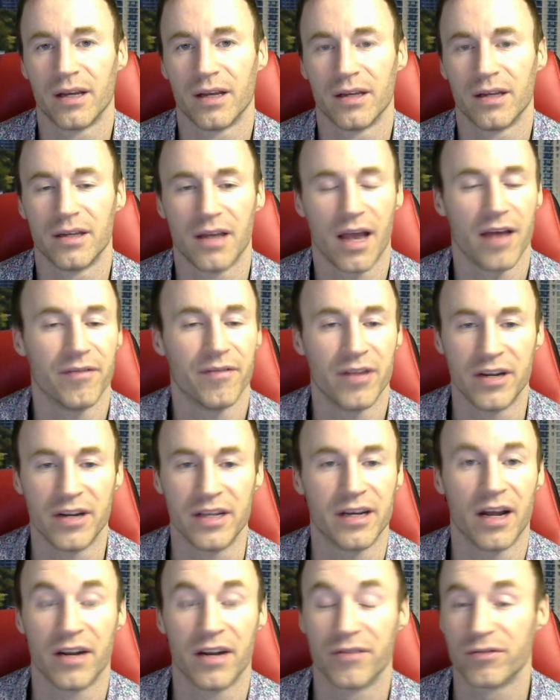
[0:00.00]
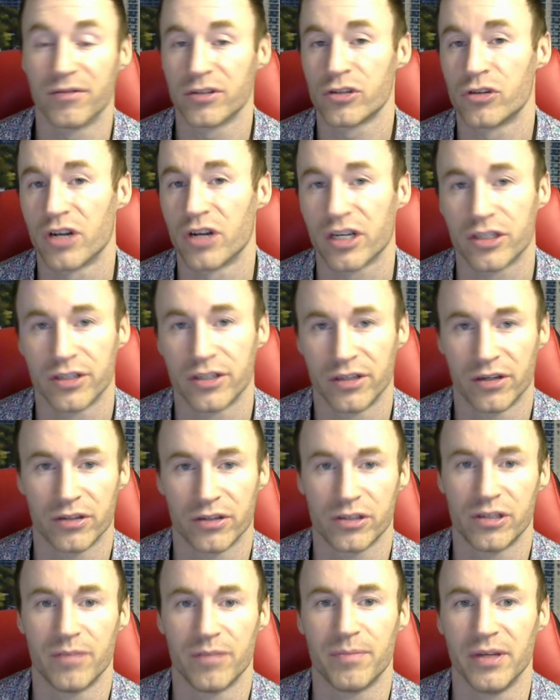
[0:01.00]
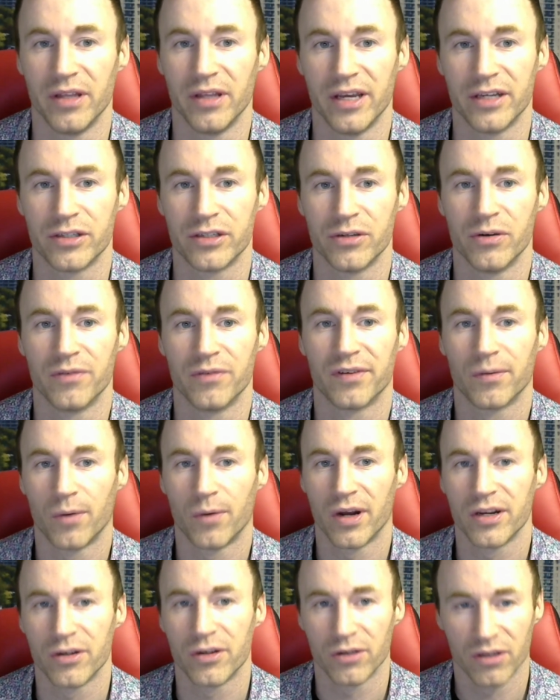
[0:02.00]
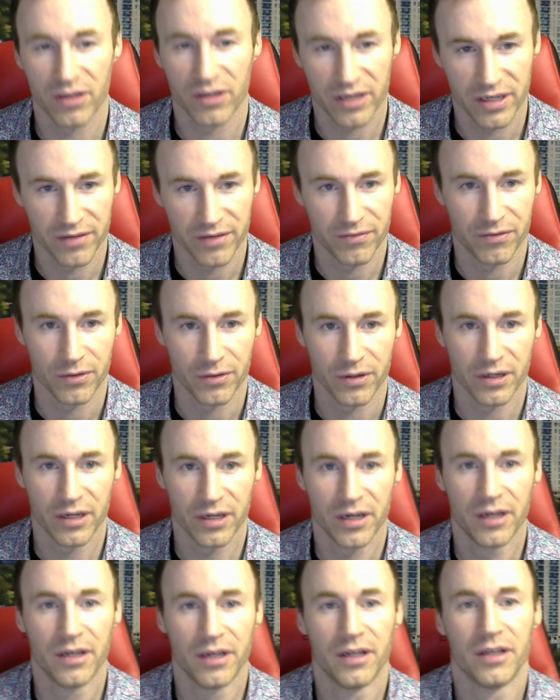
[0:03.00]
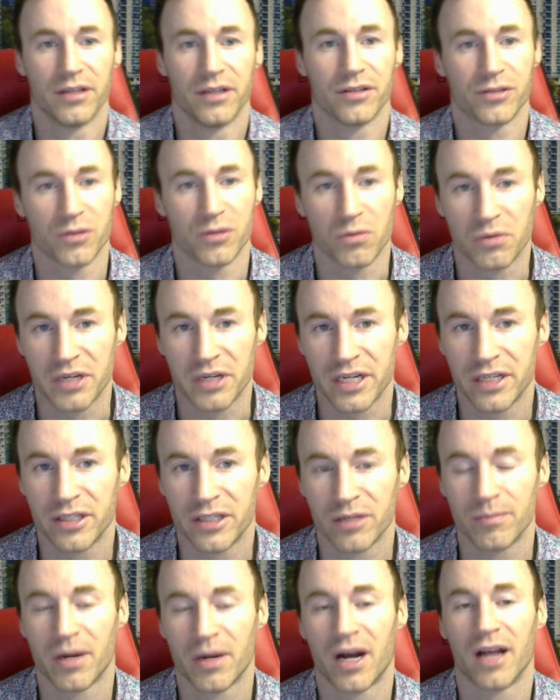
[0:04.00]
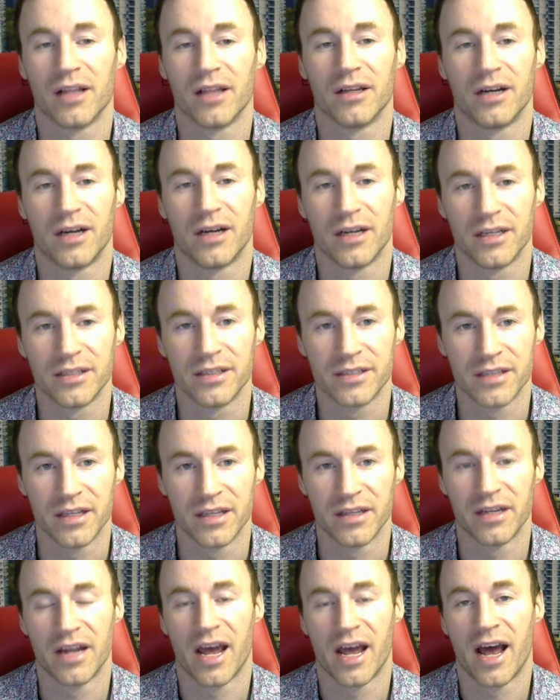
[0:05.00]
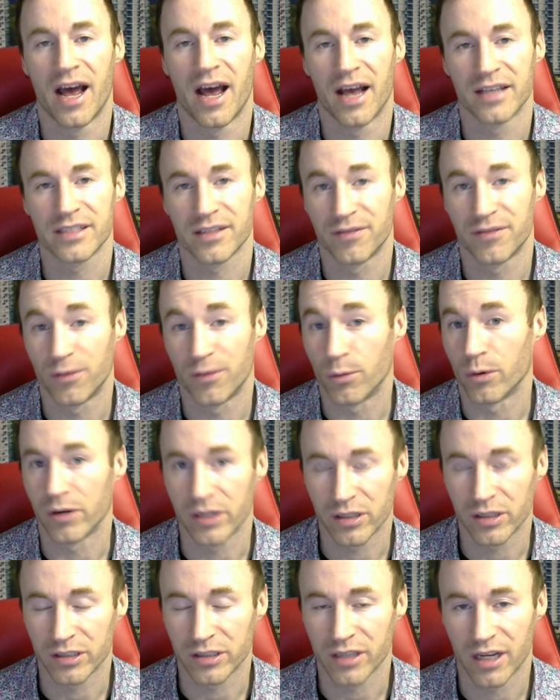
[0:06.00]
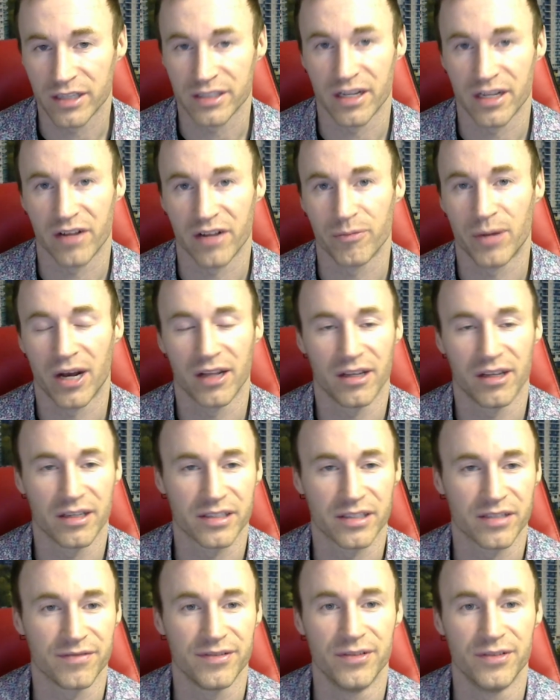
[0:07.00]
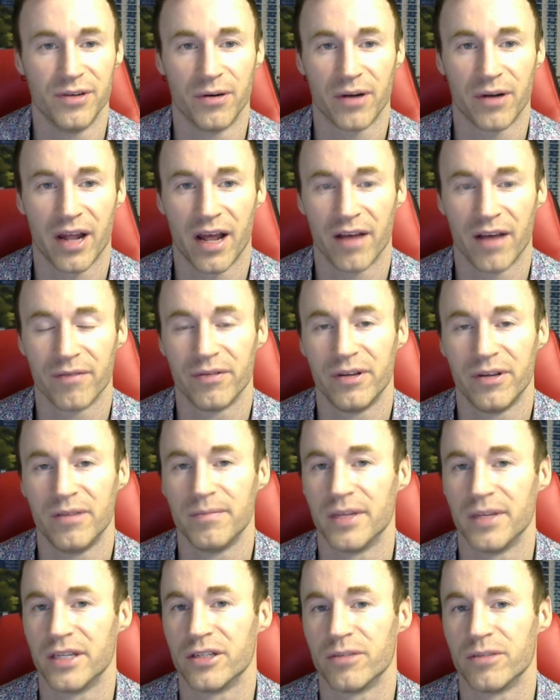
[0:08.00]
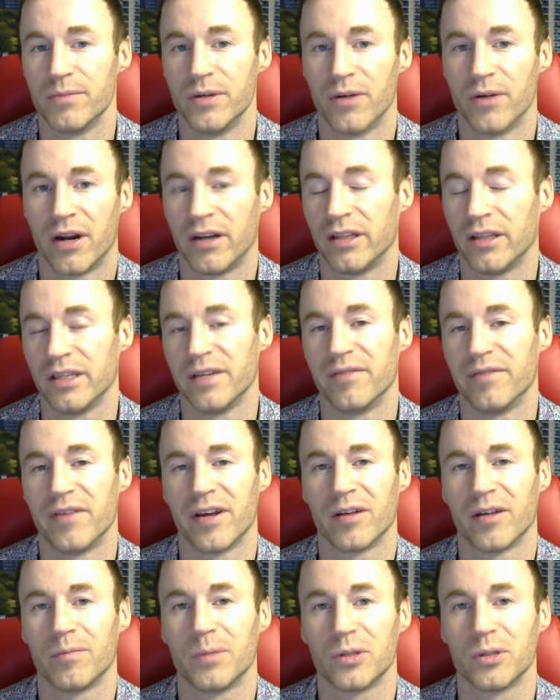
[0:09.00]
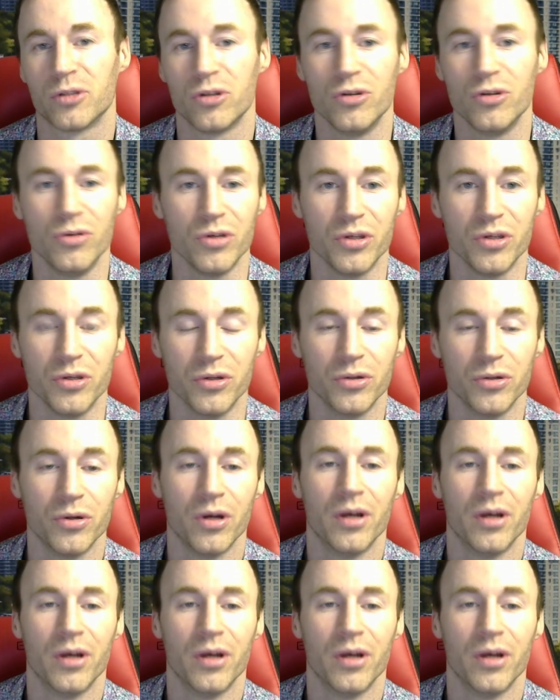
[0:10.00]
have any kind of restriction or stipulation over what you're looking for. So read your bylaws and then ask for a set of bylaws. If you don't have them, they should be readily available to you.